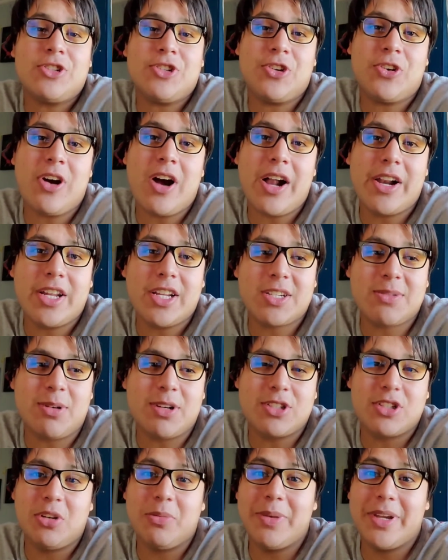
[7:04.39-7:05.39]
to your audience while
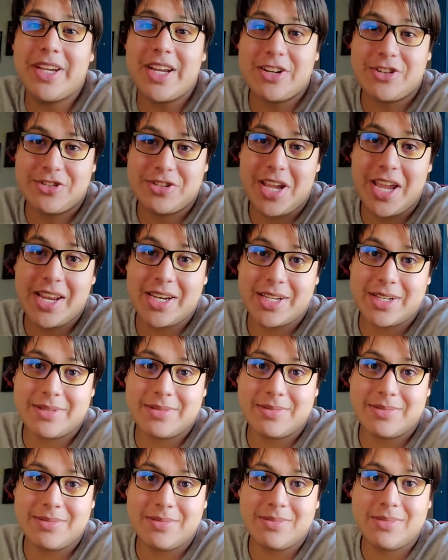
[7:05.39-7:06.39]
still being entertaining.
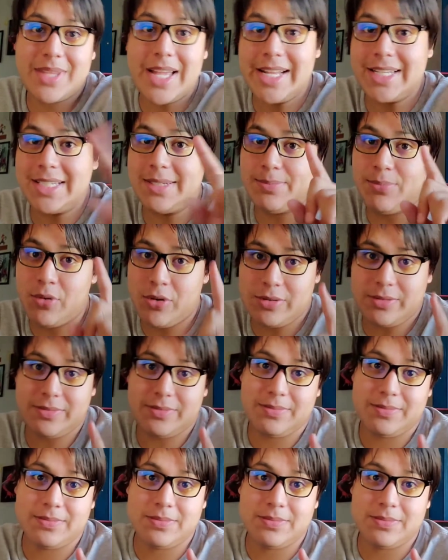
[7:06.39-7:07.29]
That's important.